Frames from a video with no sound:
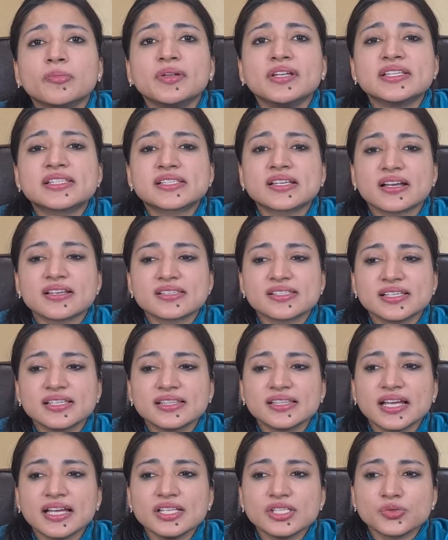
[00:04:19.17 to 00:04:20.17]
be discussing
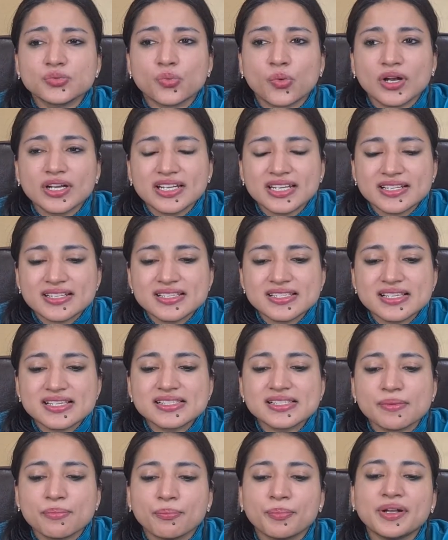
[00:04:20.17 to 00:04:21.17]
that what is a
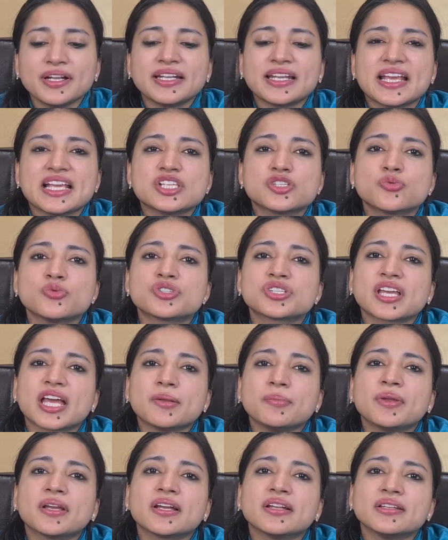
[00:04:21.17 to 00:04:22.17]
simple test which
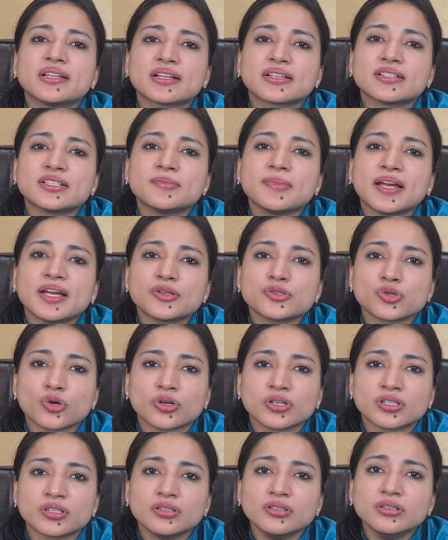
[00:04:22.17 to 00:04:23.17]
can be conducted by a
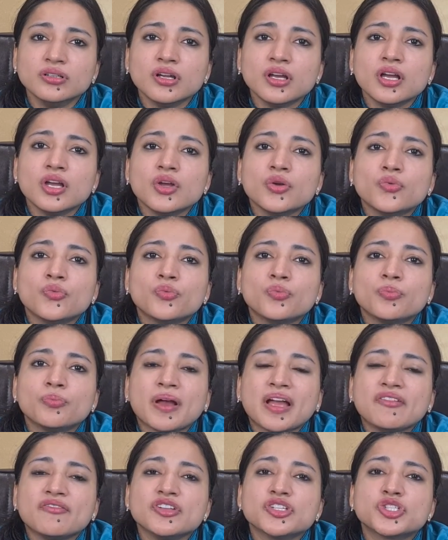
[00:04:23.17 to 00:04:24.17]
doctor
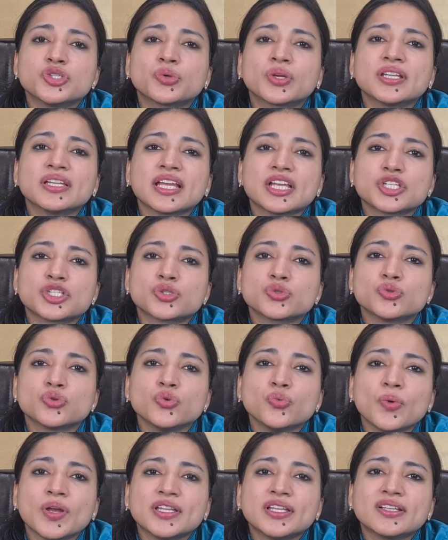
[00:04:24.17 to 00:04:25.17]
by which you can get to know
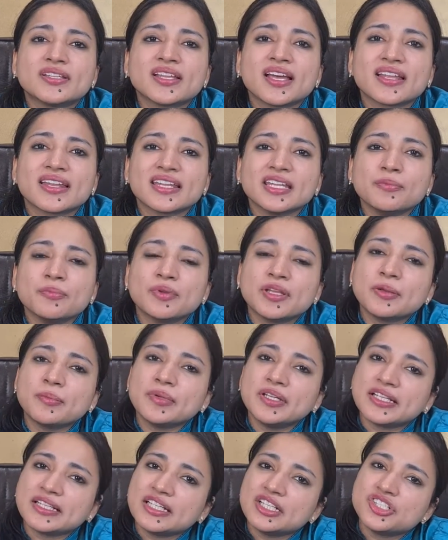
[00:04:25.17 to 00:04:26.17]
whether there are any
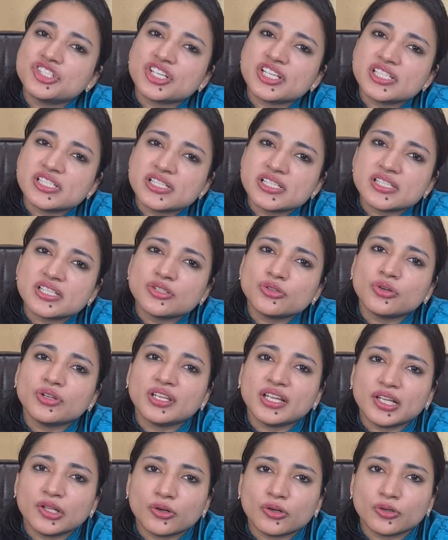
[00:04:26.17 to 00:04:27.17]
pre-malignant changes in your
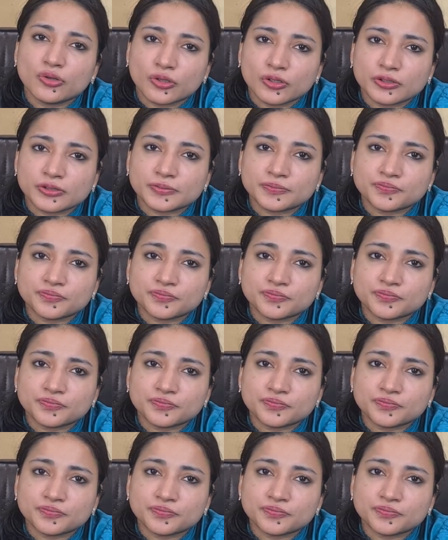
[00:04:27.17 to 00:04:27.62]
nail or not.